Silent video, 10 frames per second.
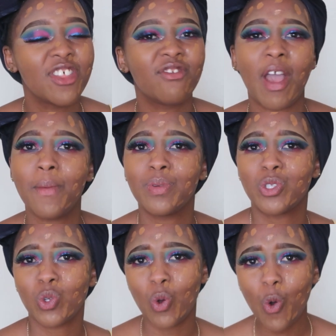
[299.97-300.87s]
the vibe
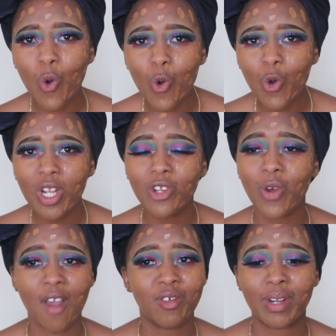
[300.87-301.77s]
is cool, you know,
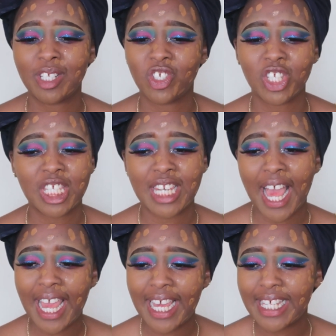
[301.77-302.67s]
everyone is just
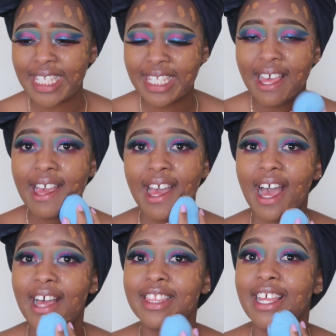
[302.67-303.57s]
nice,
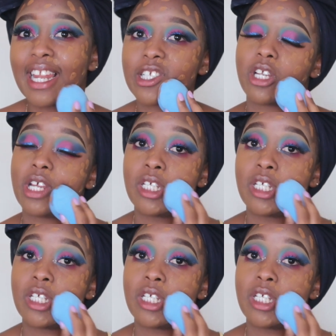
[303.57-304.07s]
the lecturer